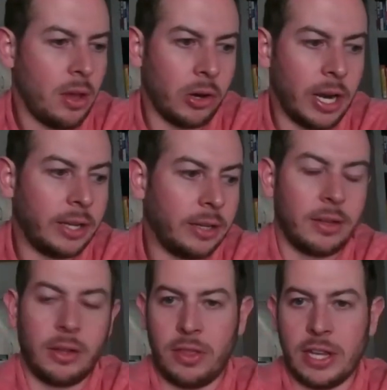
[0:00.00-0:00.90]
All right,
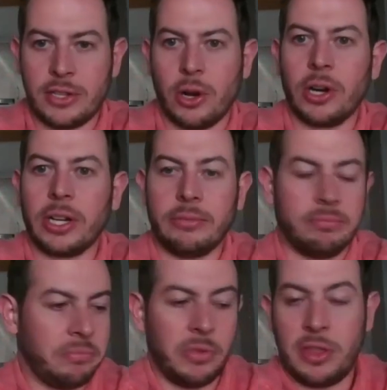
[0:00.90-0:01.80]
they target
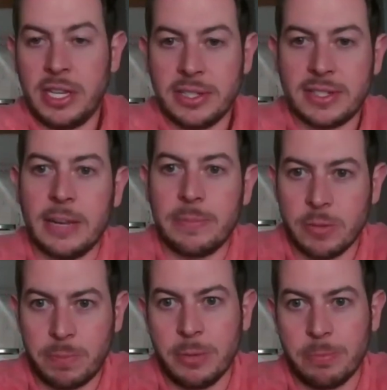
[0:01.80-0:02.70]
these types
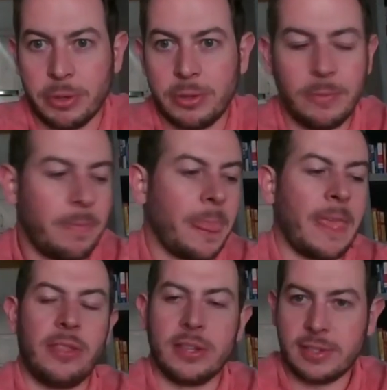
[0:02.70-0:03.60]
of people.
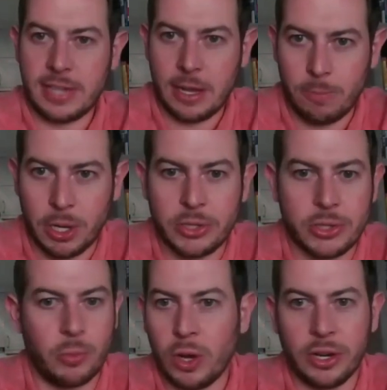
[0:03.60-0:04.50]
This is how
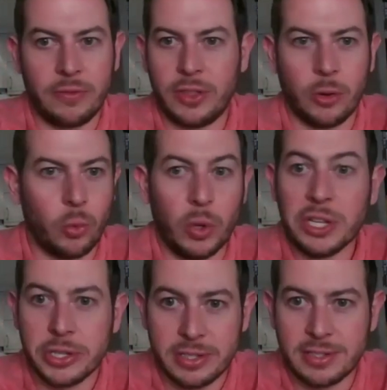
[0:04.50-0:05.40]
much one of their
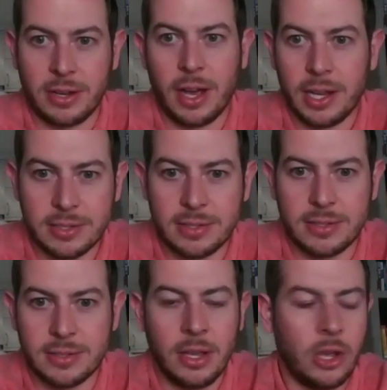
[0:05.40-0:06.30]
widgets
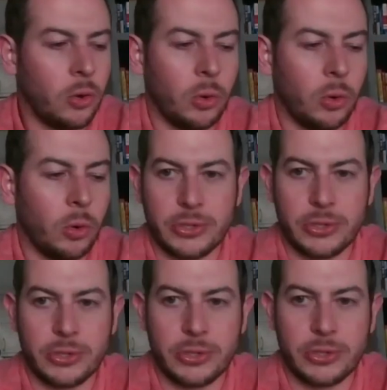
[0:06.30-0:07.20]
costs or their
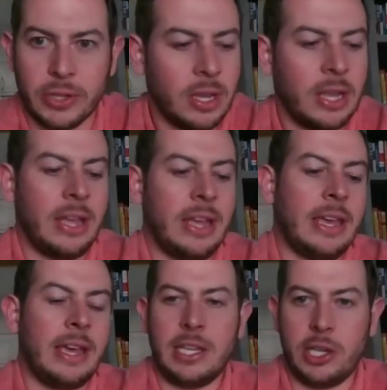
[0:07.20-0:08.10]
service.
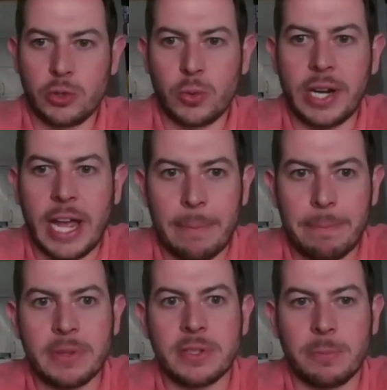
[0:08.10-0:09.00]
Here's what
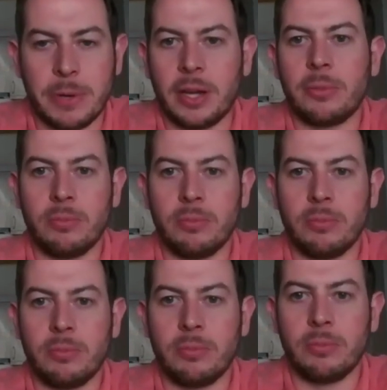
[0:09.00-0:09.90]
happens upon
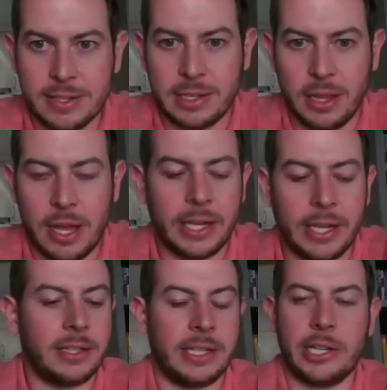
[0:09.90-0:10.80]
getting this
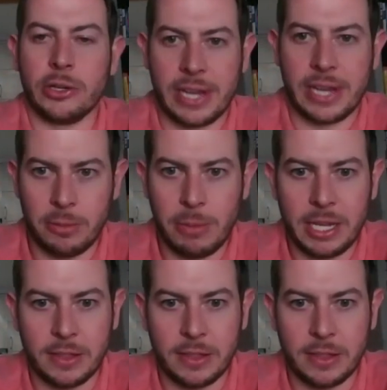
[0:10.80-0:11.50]
client. Here's how they